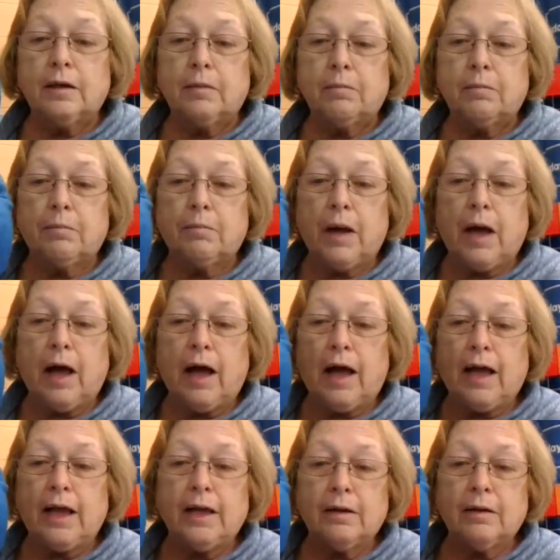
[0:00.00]

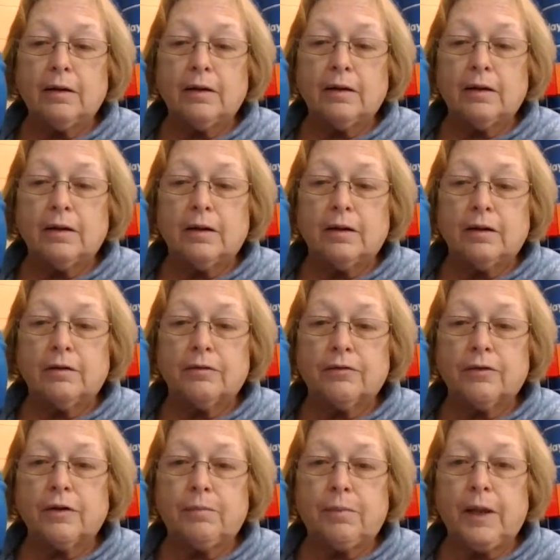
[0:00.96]
Bye
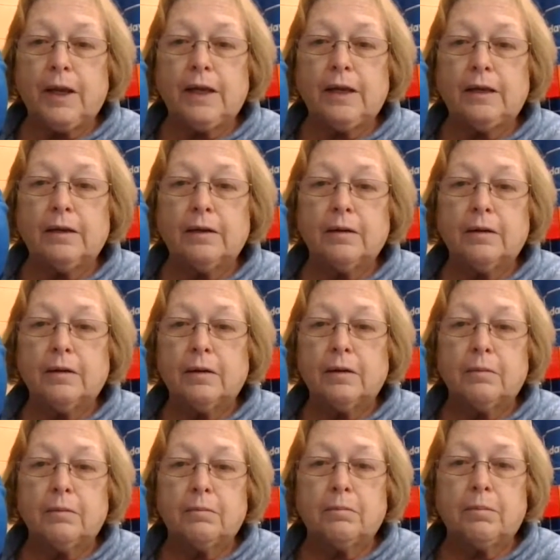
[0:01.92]
from Pete.
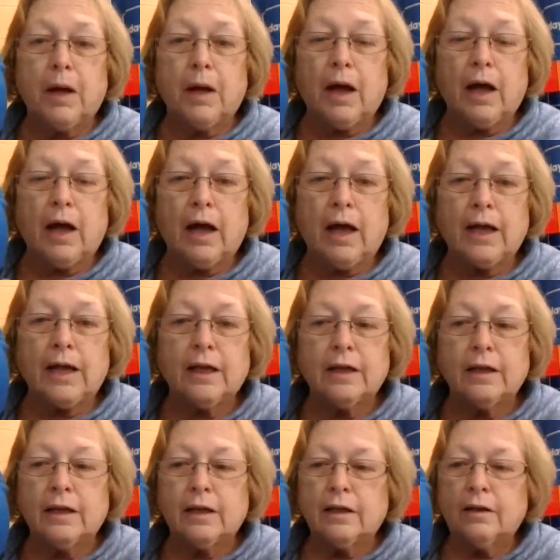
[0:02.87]
Bye.
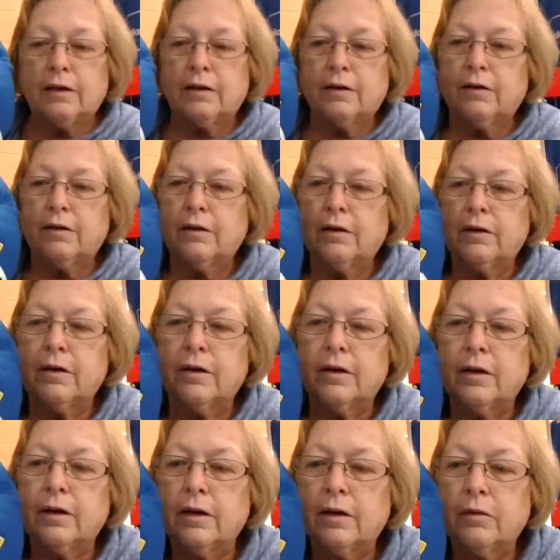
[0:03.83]

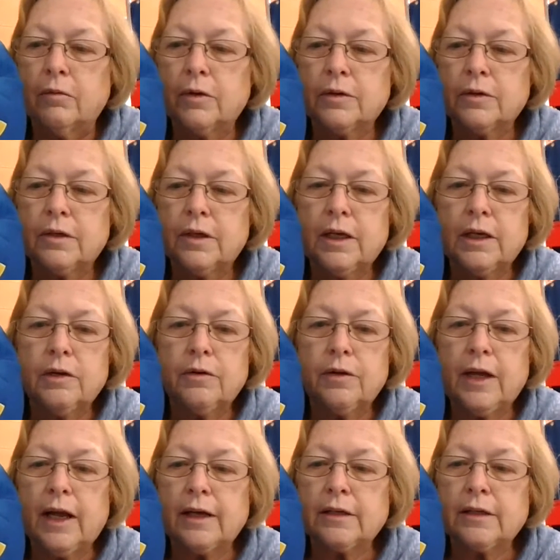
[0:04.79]
We'll see you
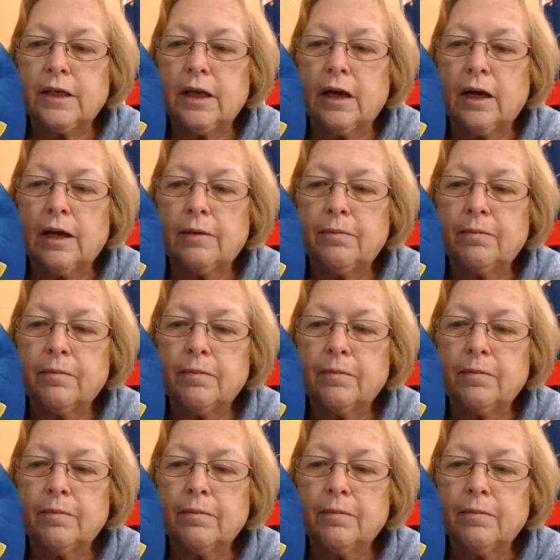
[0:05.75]
next time.